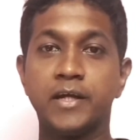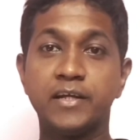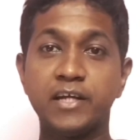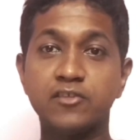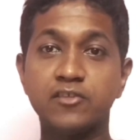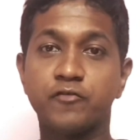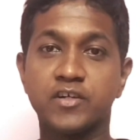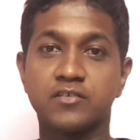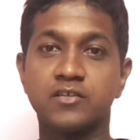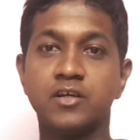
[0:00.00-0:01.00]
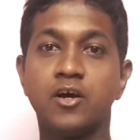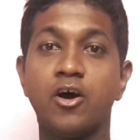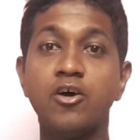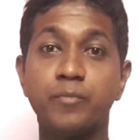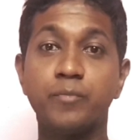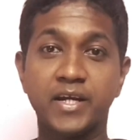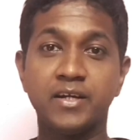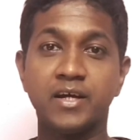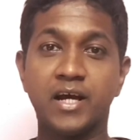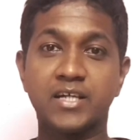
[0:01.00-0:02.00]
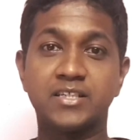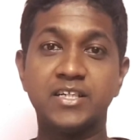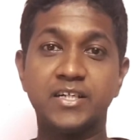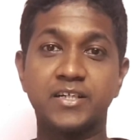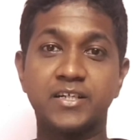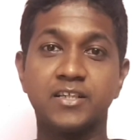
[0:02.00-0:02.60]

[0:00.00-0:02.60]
In case of us, our brain has learnt